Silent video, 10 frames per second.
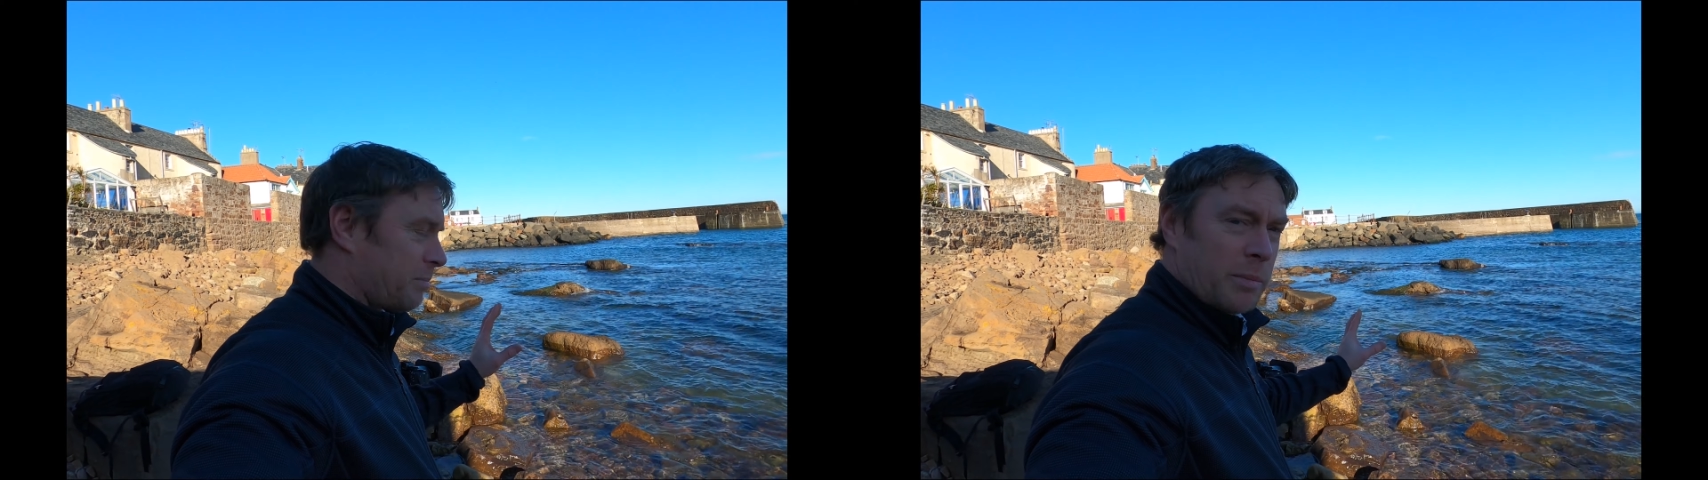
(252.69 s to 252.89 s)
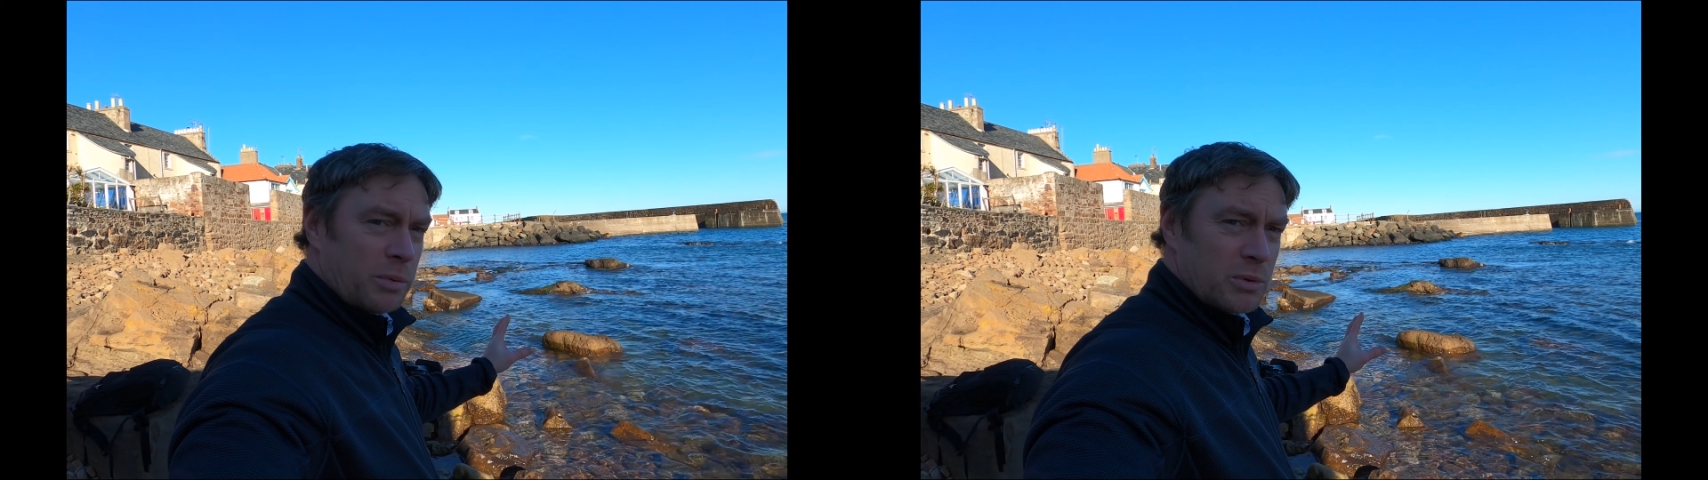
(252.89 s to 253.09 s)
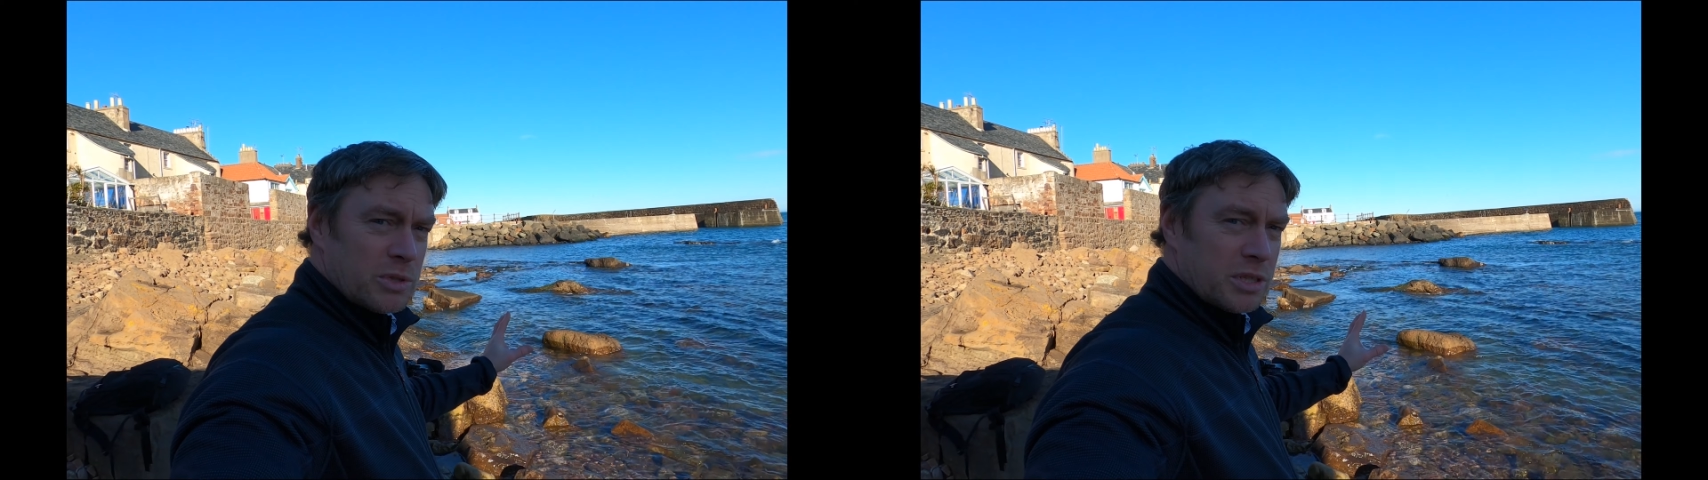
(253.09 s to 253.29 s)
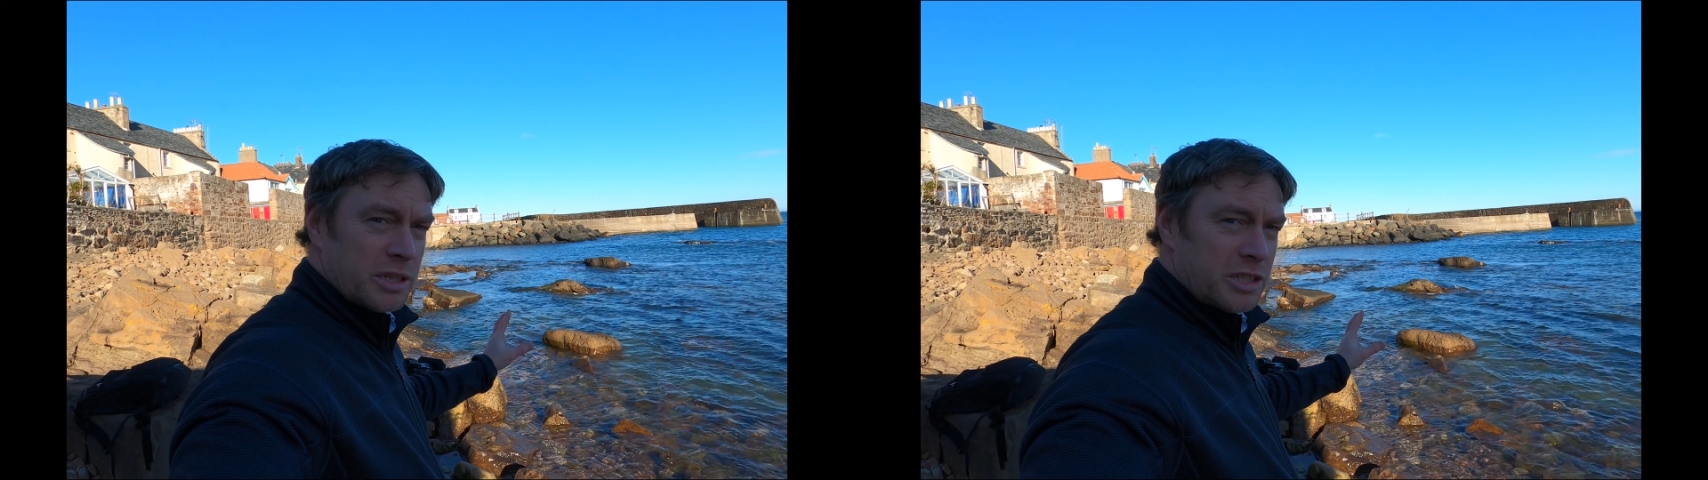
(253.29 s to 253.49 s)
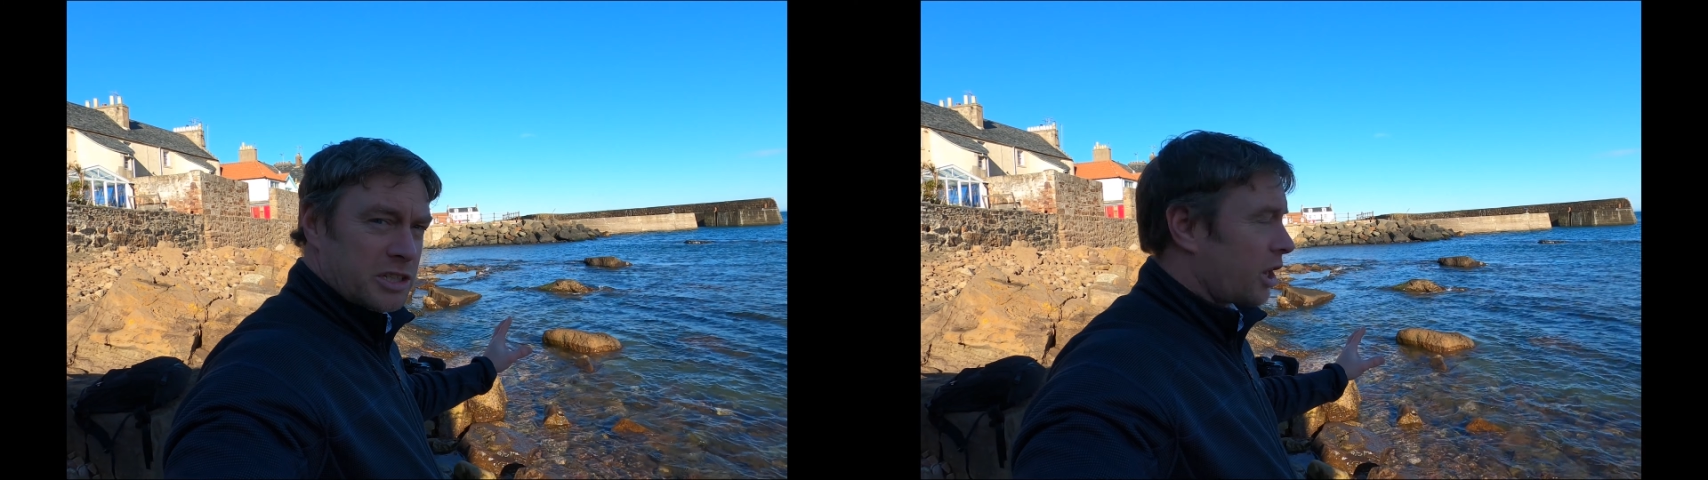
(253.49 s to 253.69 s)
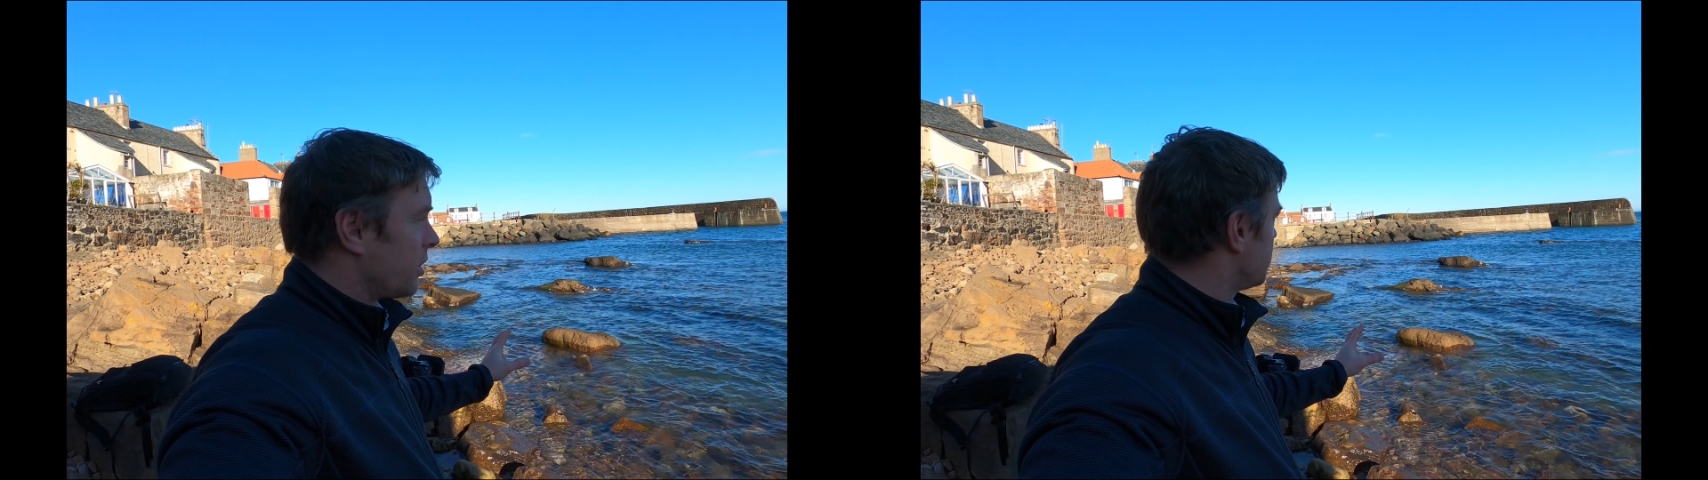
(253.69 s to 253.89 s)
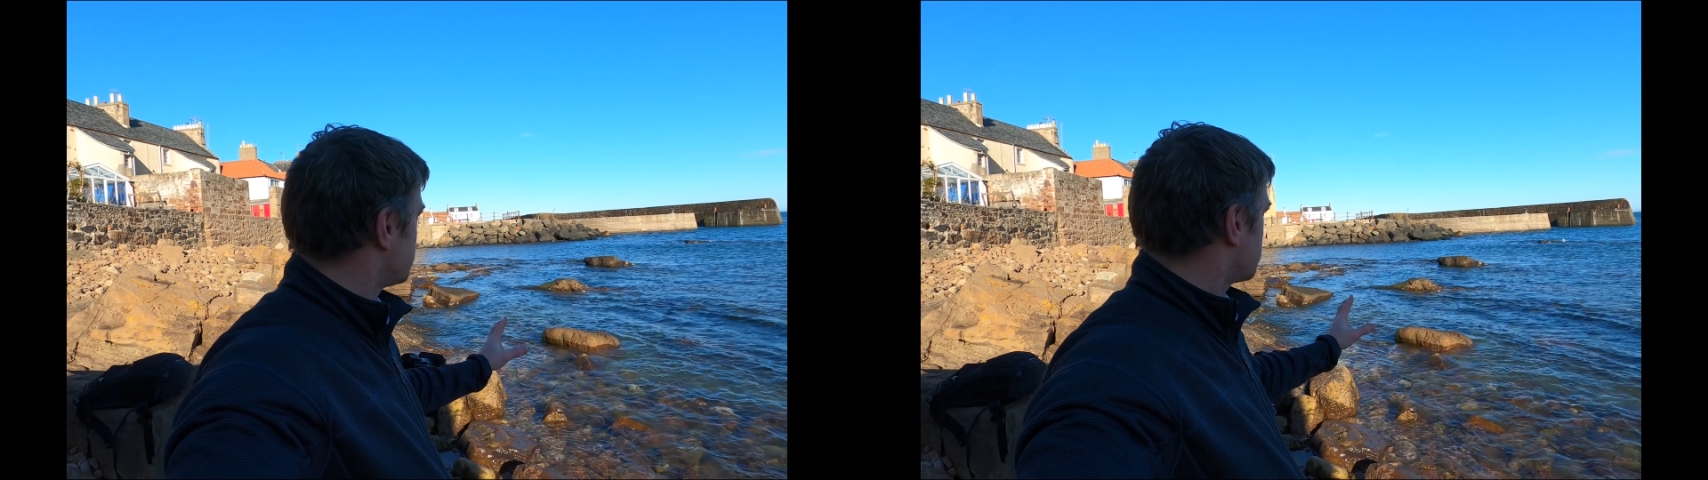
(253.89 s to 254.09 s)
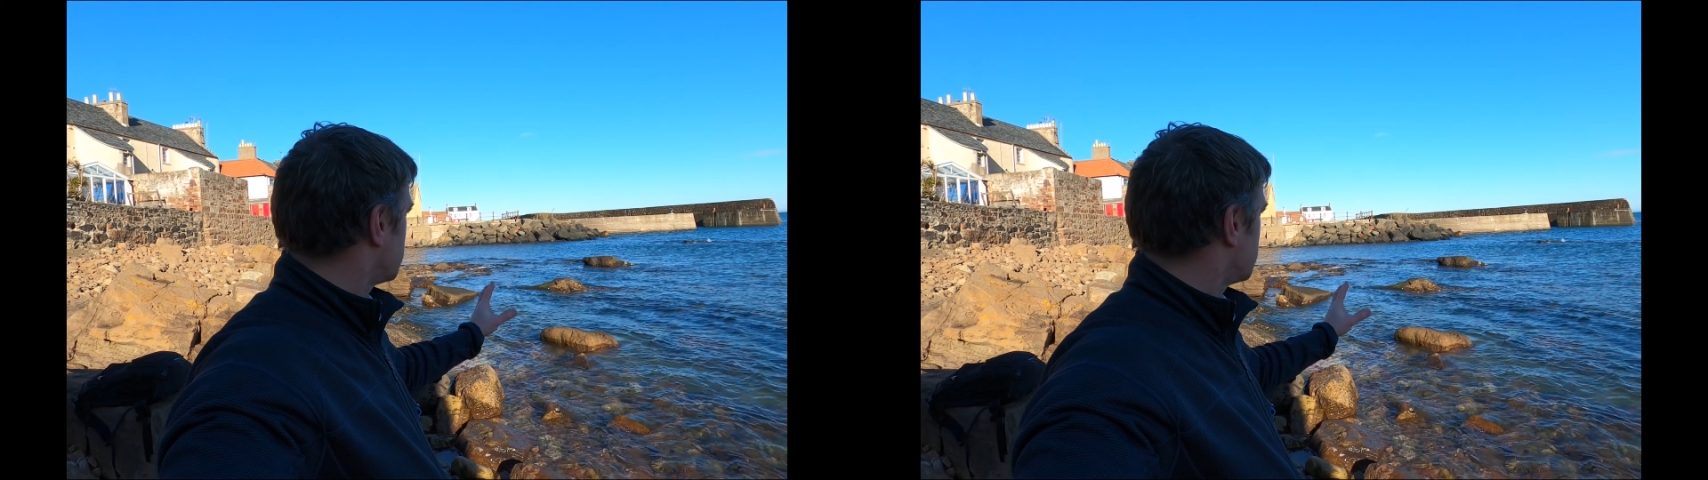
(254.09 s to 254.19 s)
pebbles and the stones,